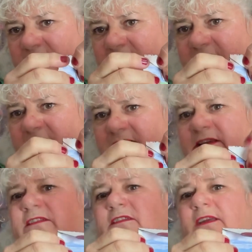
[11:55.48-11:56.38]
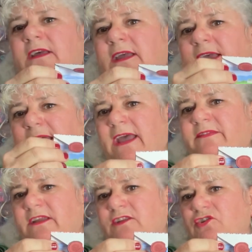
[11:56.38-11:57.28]
it sticks, and
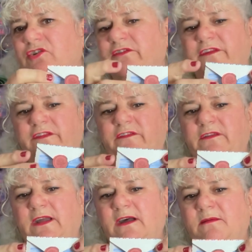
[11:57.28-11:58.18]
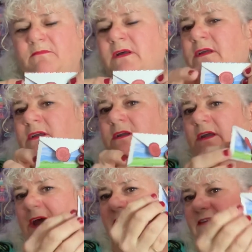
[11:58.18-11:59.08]
then you can just
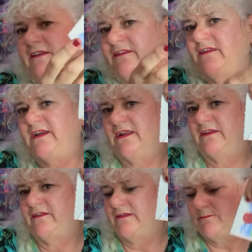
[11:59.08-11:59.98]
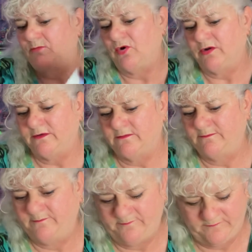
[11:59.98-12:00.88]
have that sitting in a slip pocket.
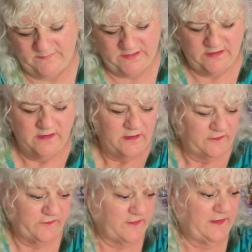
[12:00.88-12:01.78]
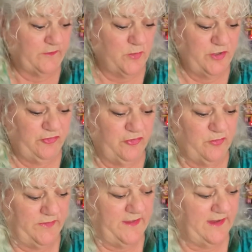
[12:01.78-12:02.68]
So that's what you do
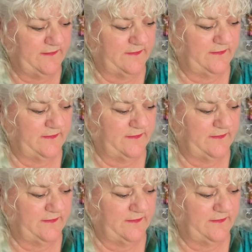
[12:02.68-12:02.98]
with that.